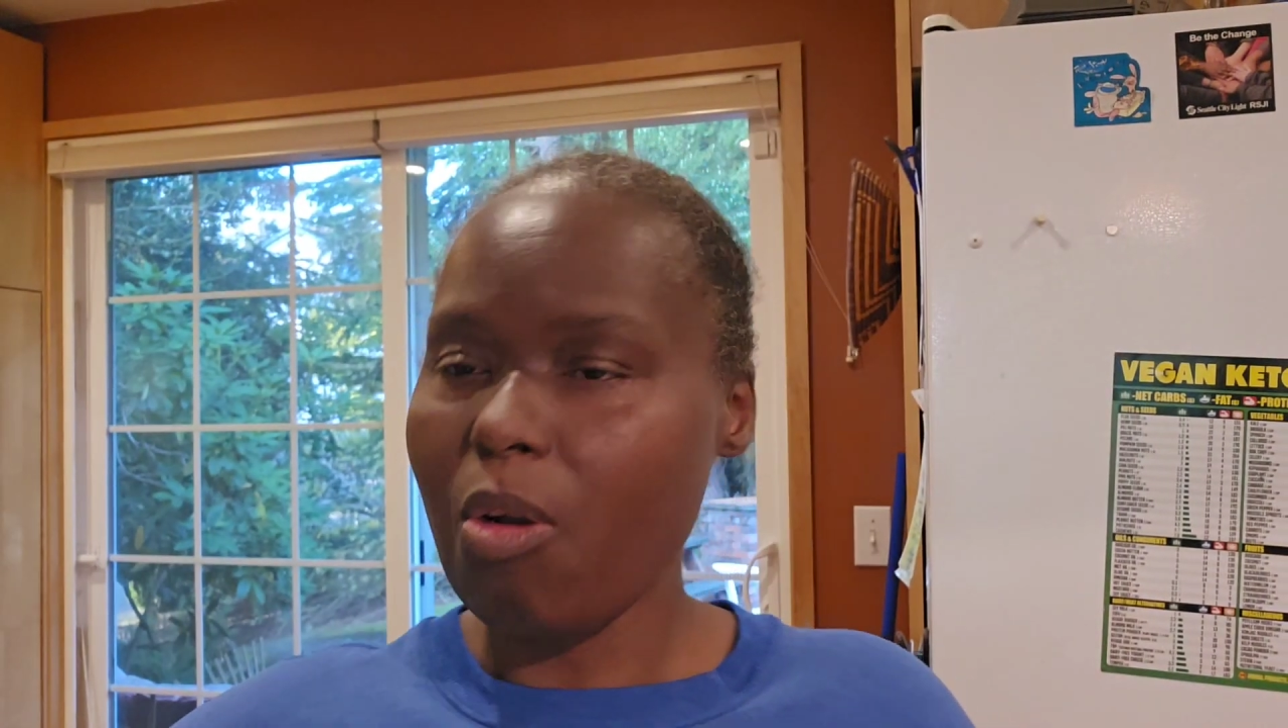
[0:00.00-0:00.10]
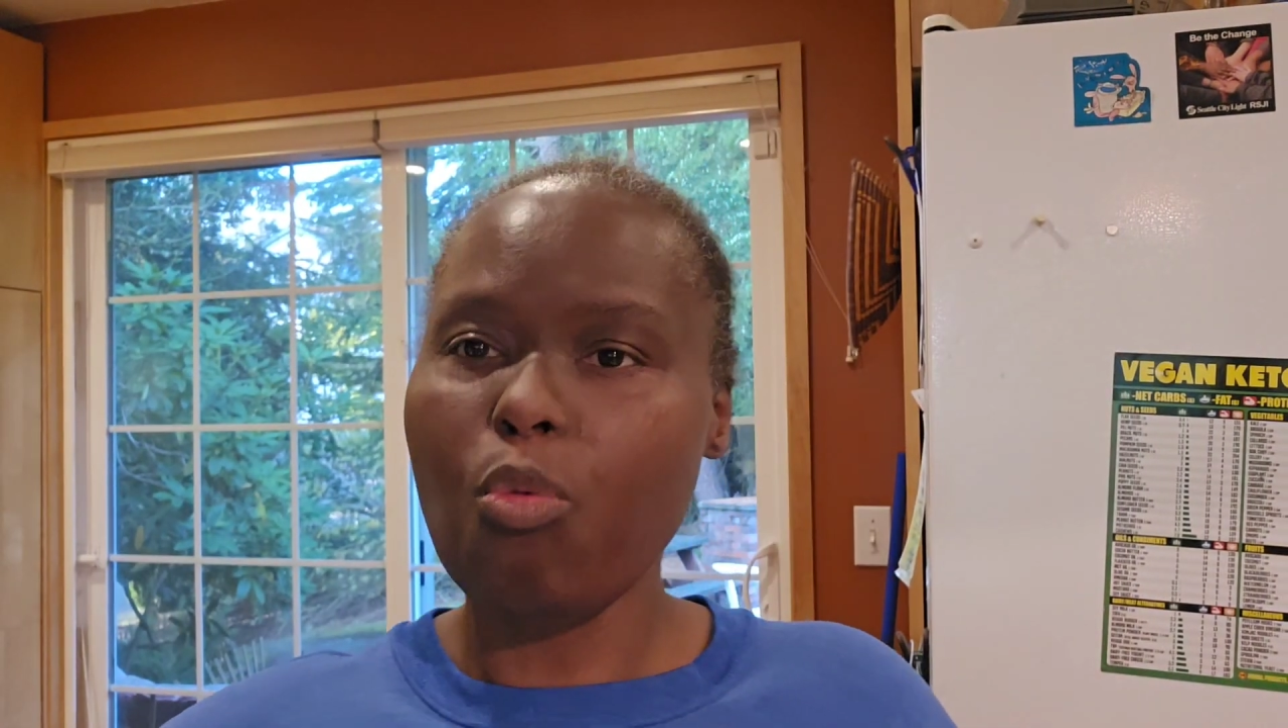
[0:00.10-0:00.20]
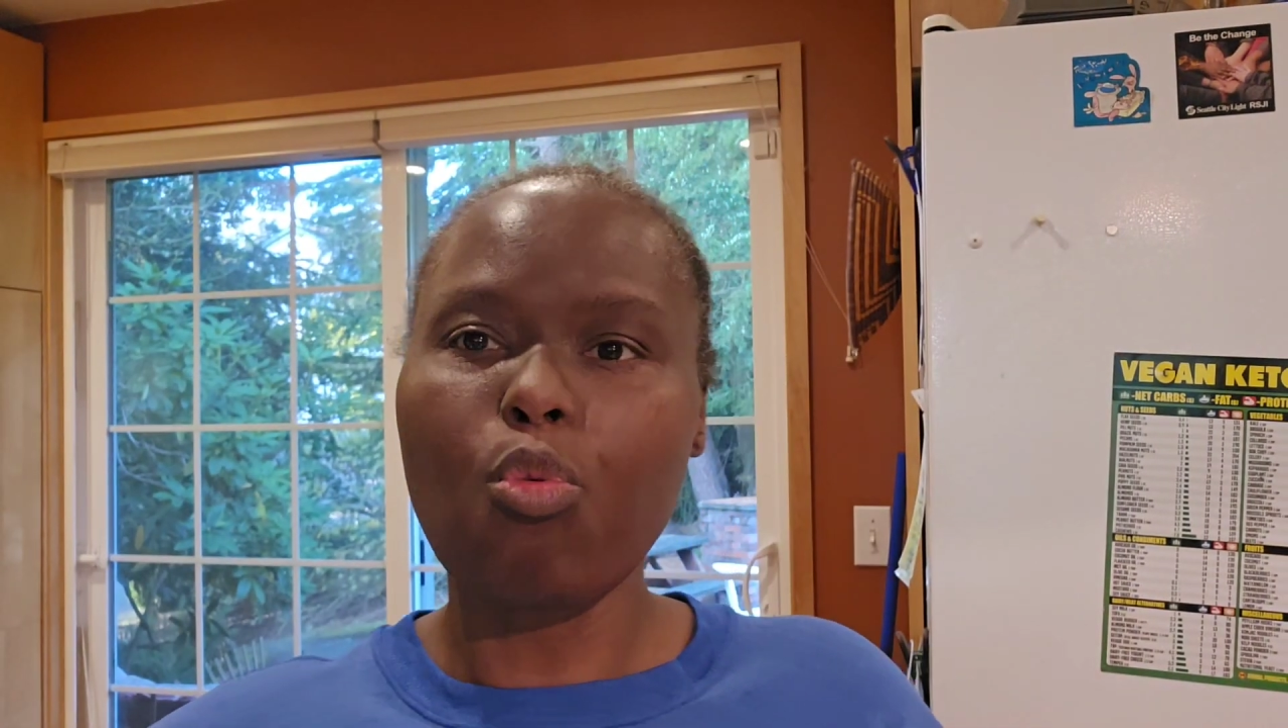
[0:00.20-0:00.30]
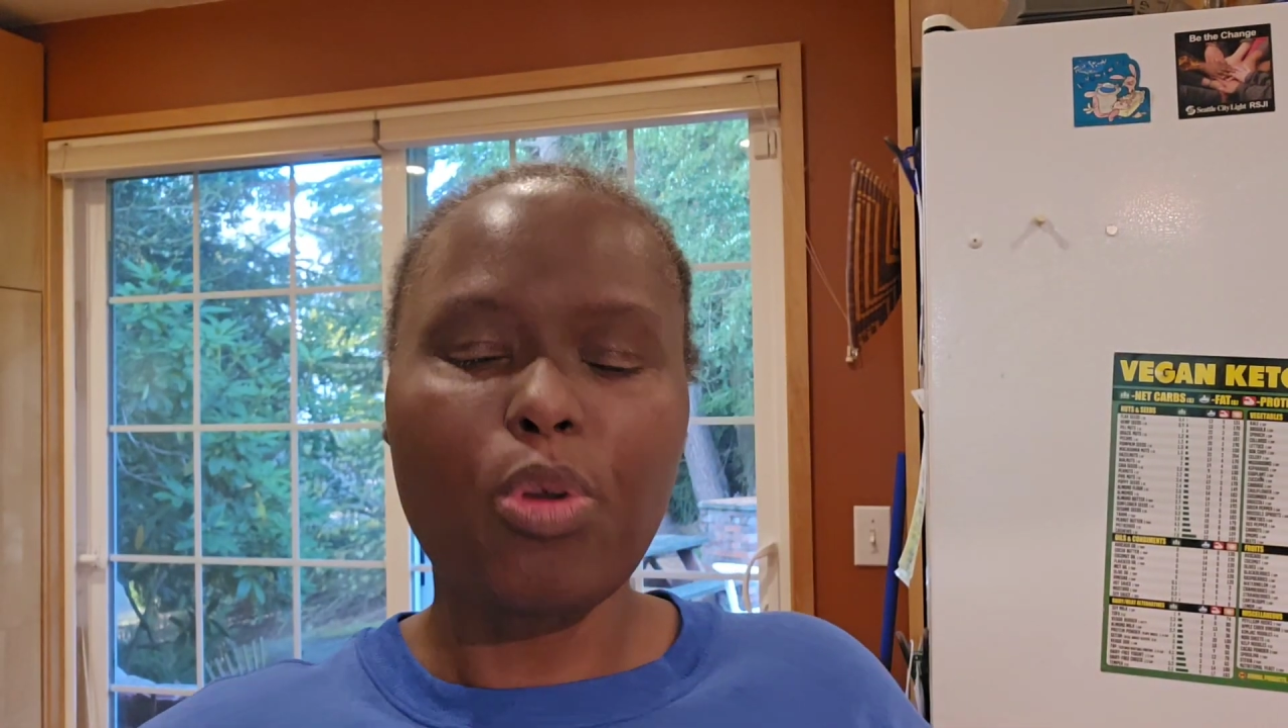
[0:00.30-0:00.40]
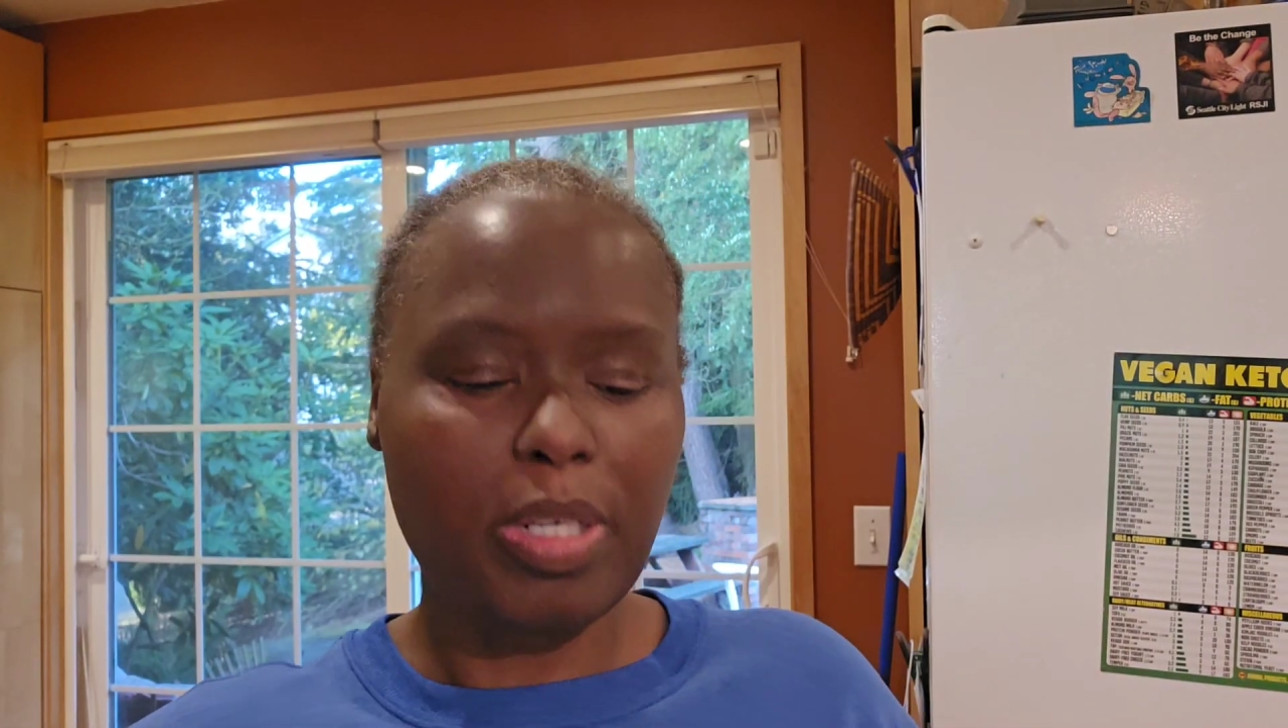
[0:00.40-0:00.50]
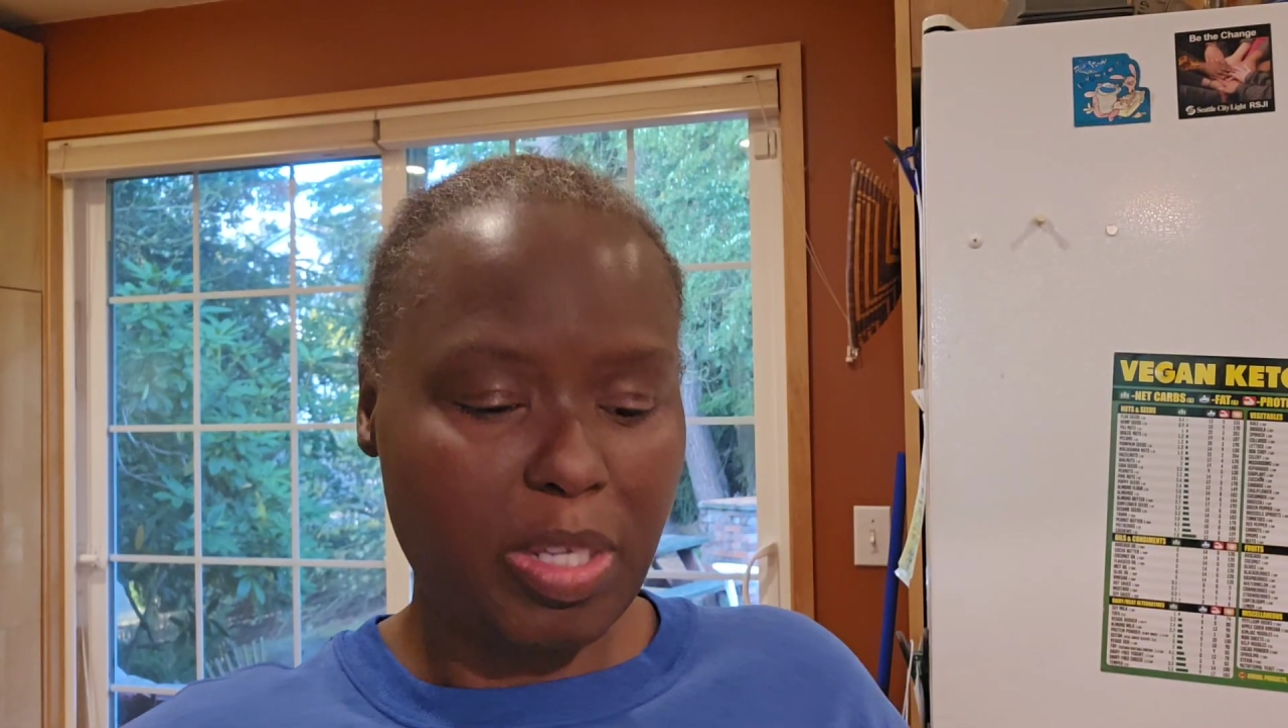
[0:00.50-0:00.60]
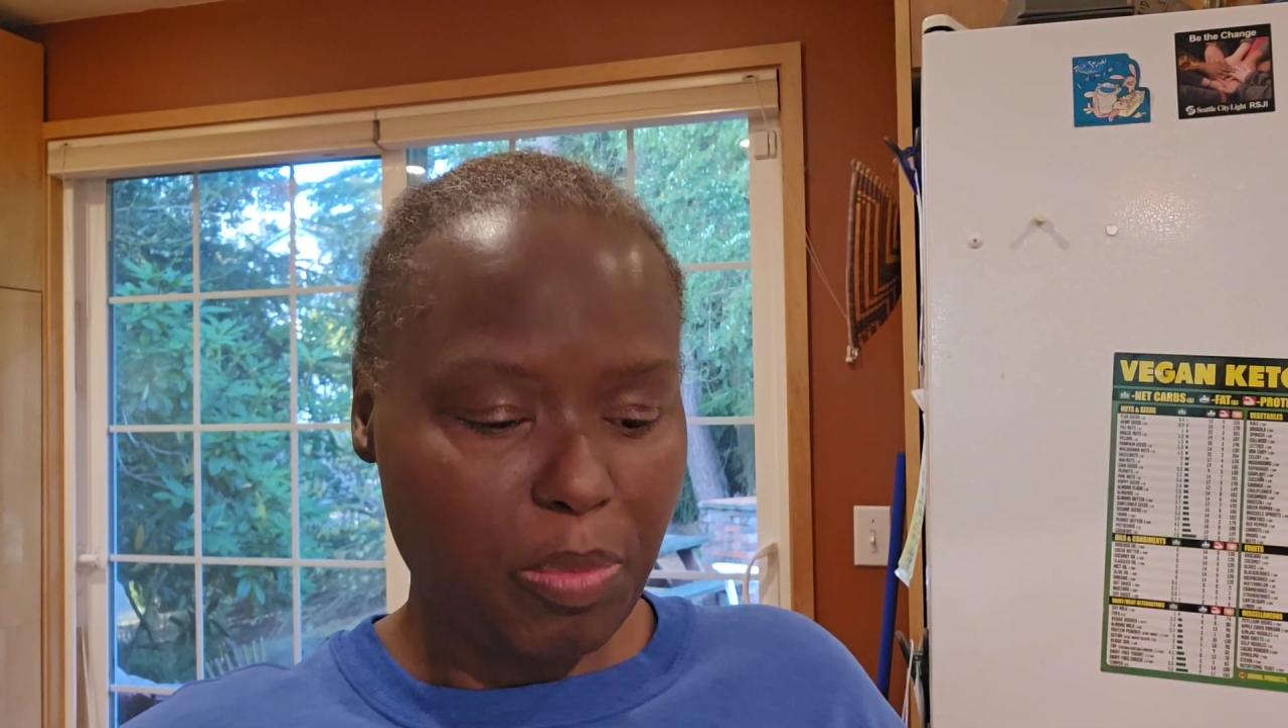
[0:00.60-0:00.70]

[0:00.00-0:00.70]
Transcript: are really,